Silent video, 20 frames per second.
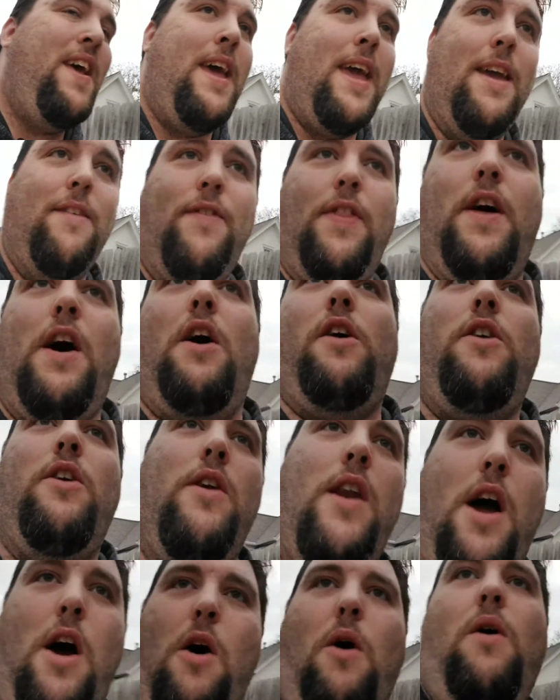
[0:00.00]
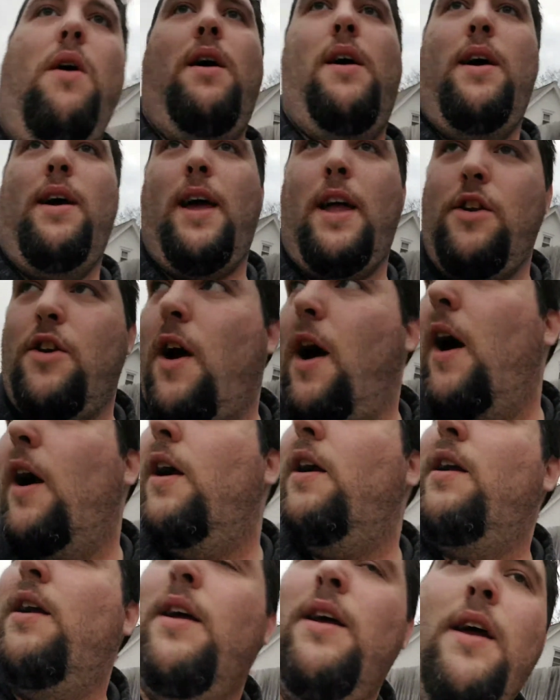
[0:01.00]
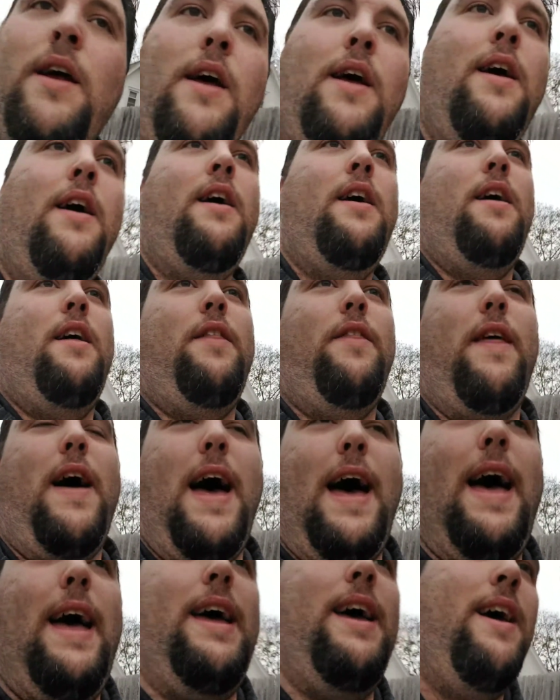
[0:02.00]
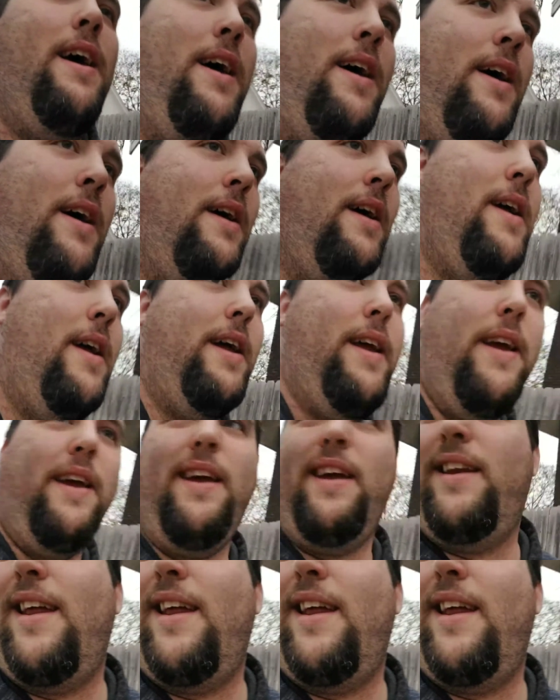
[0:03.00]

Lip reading: even though you know in your heart that it